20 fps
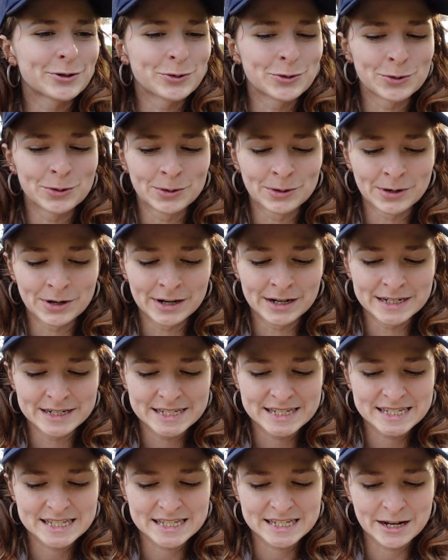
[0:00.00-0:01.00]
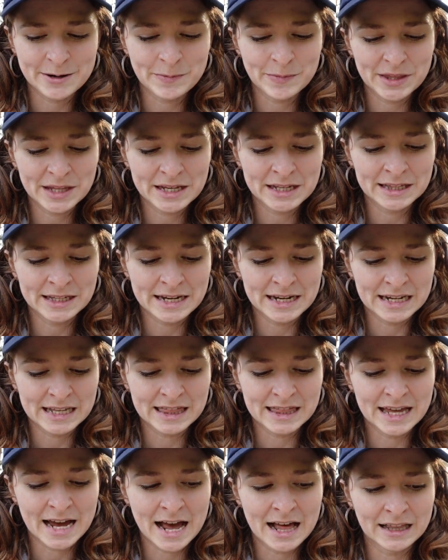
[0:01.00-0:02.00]
or something
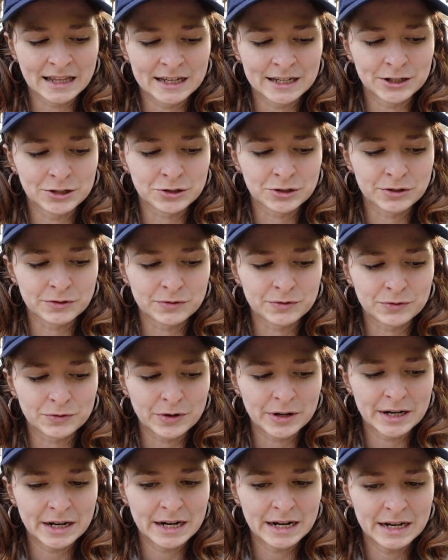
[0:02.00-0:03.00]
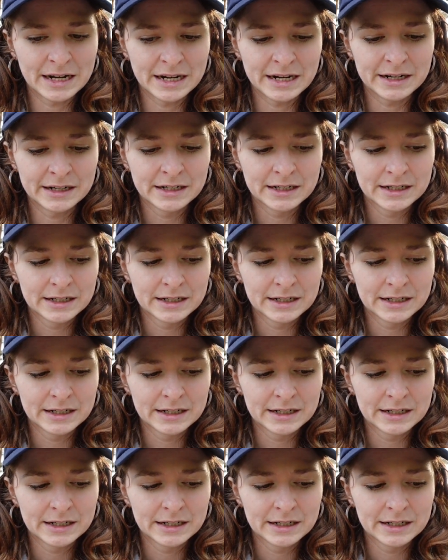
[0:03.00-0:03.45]
like that, like you're afraid